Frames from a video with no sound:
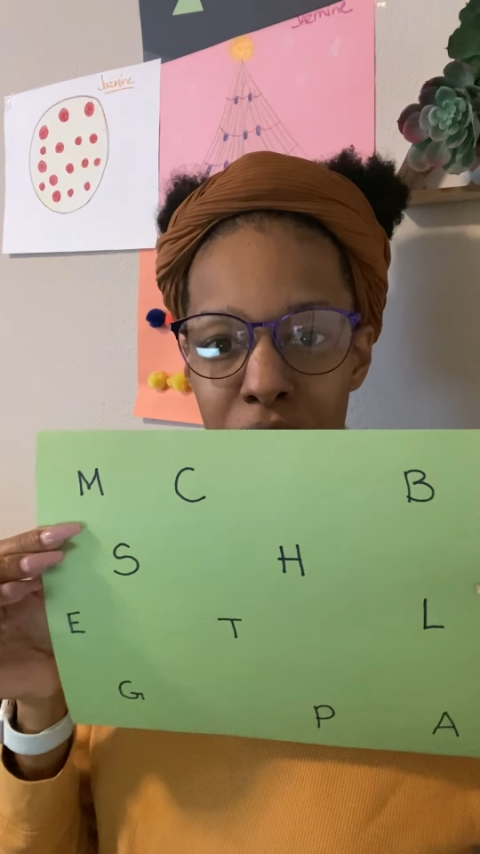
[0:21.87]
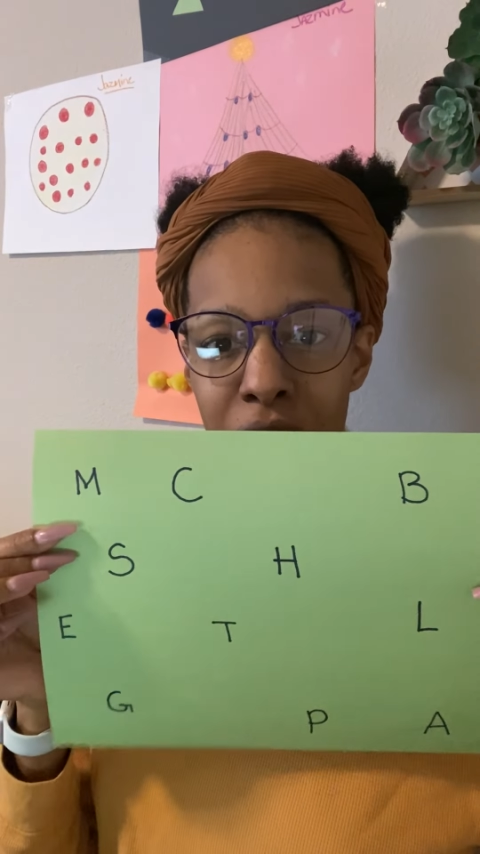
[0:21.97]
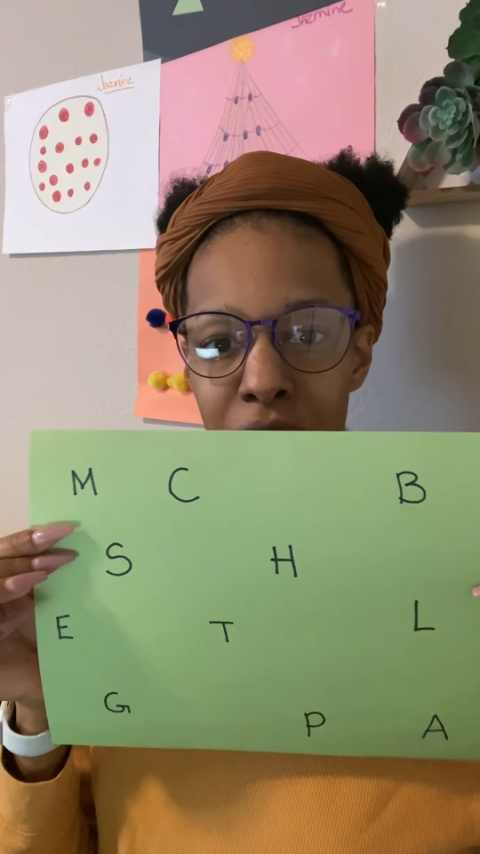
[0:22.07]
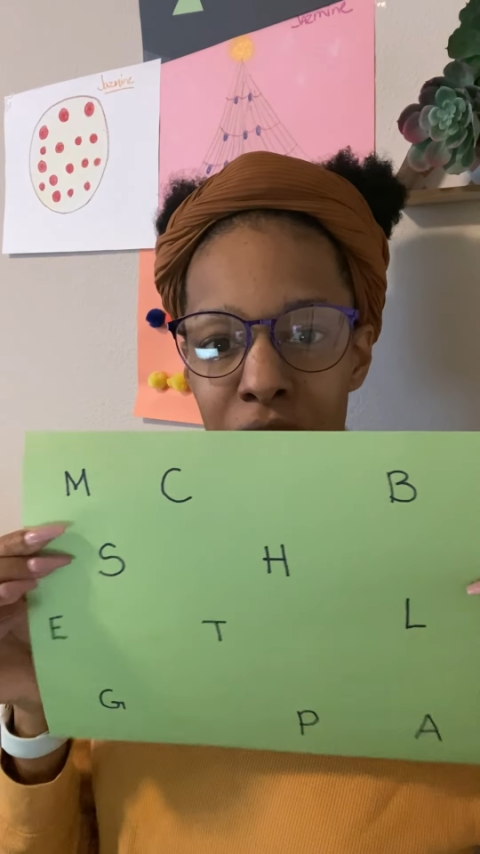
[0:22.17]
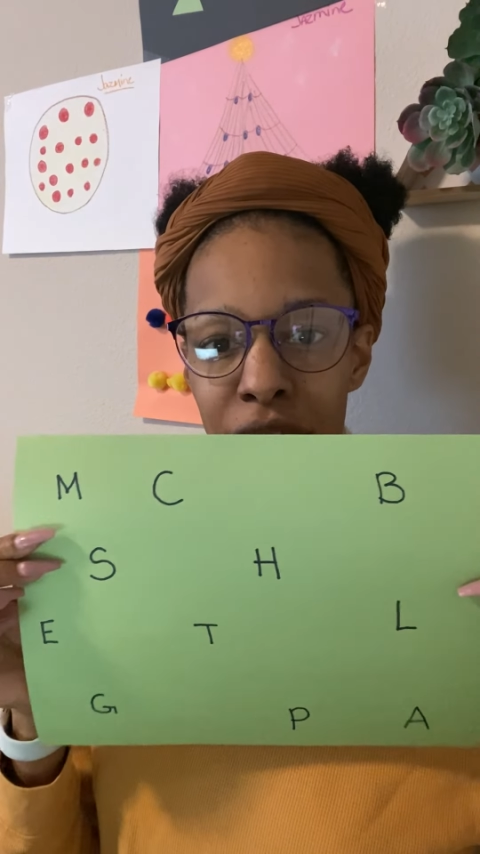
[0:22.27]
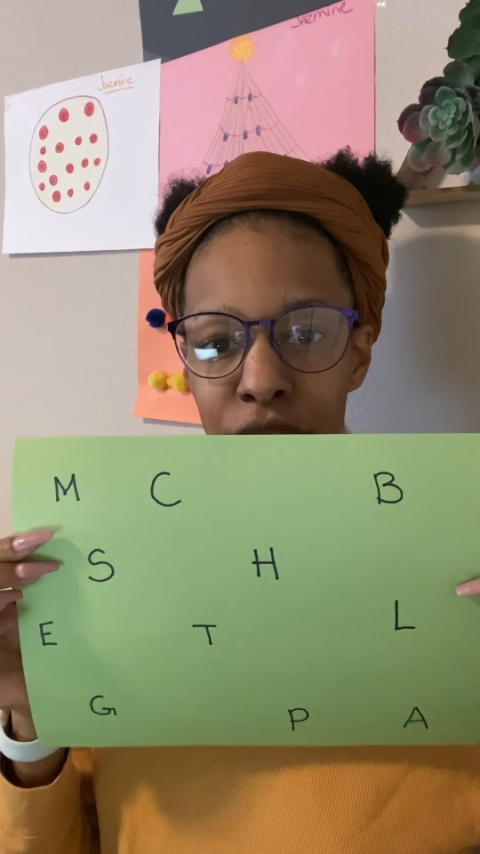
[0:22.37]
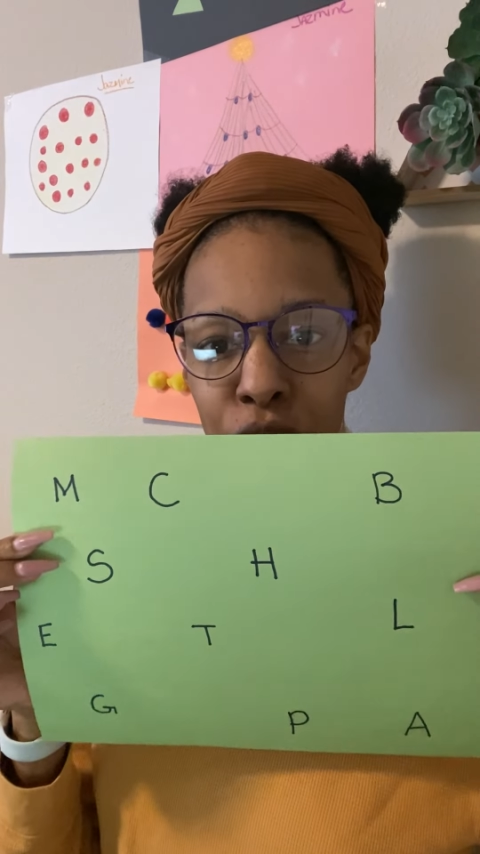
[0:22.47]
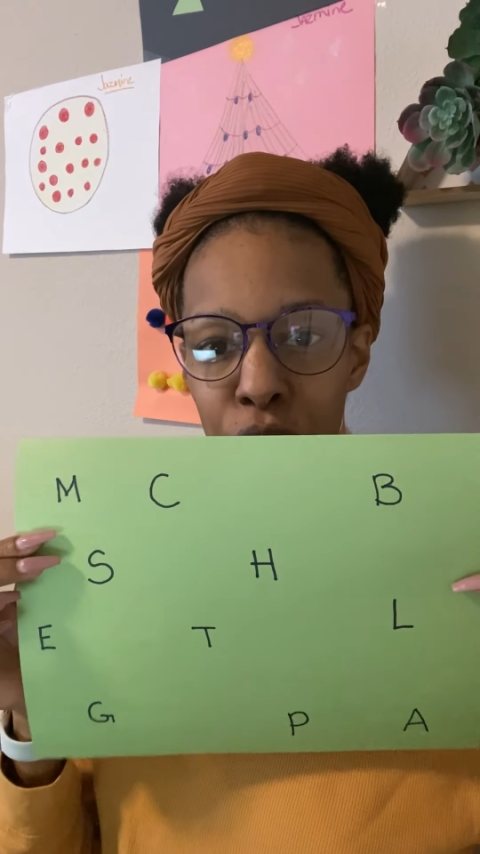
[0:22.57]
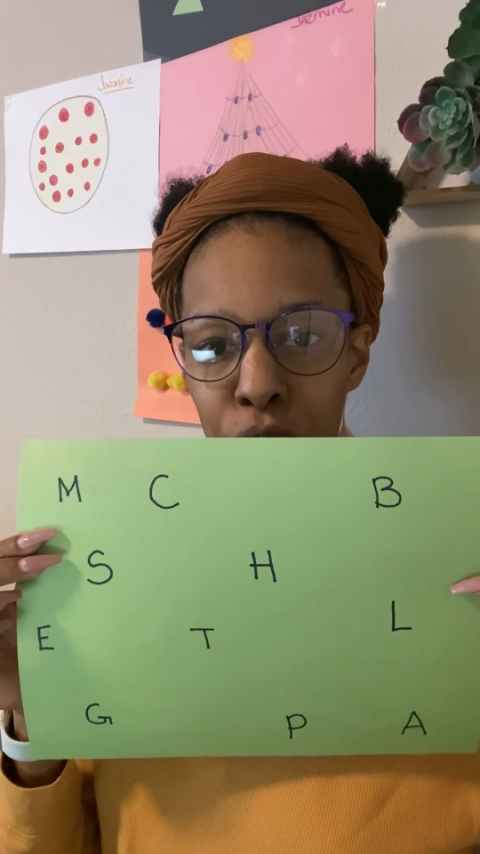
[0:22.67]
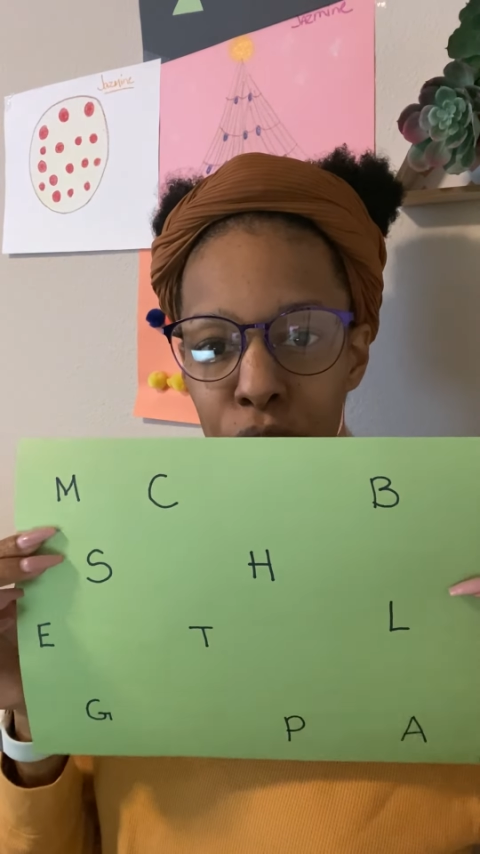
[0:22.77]
I
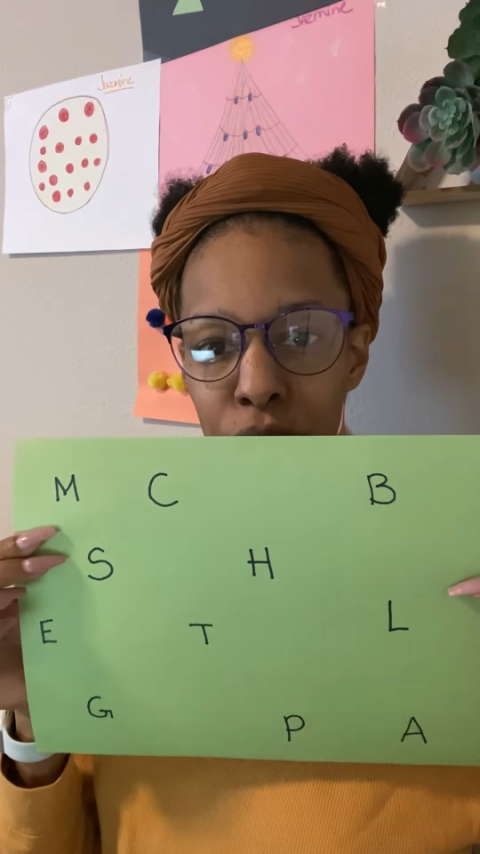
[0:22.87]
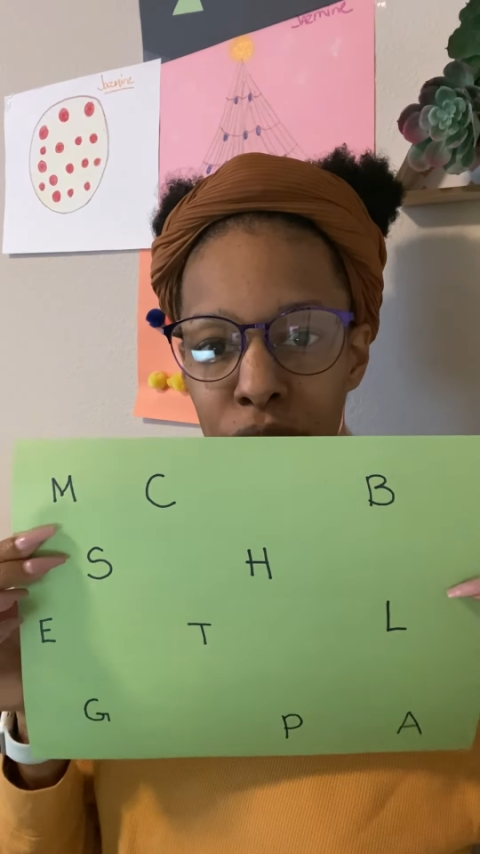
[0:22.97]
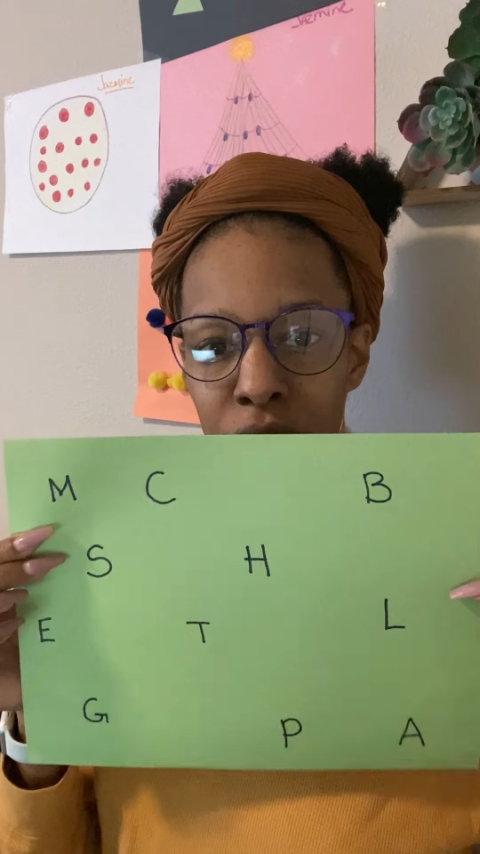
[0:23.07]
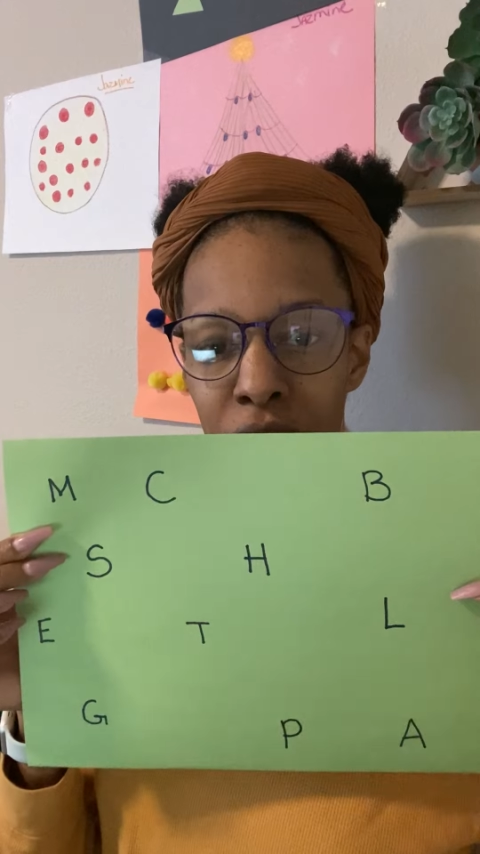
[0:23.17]
chose